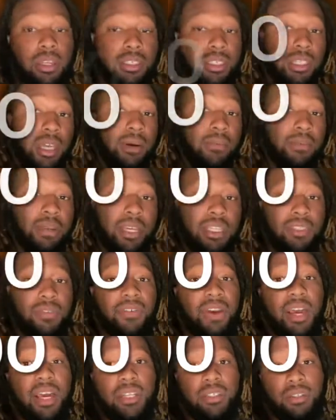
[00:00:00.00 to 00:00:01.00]
something that's
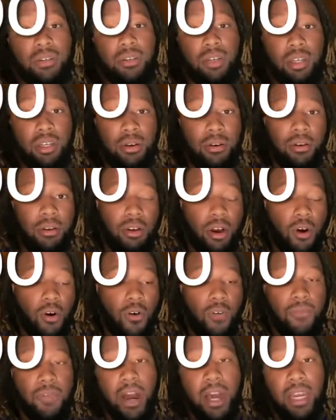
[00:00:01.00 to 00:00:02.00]
faster than the whole
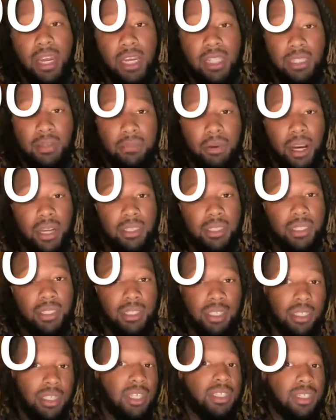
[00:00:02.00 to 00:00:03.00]
financing process,
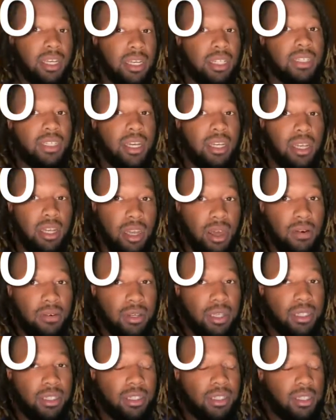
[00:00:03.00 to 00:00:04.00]
because that's going to take the
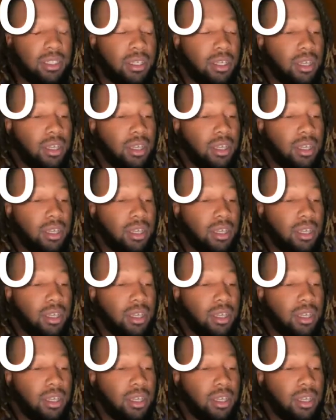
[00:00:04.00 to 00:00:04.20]
longest,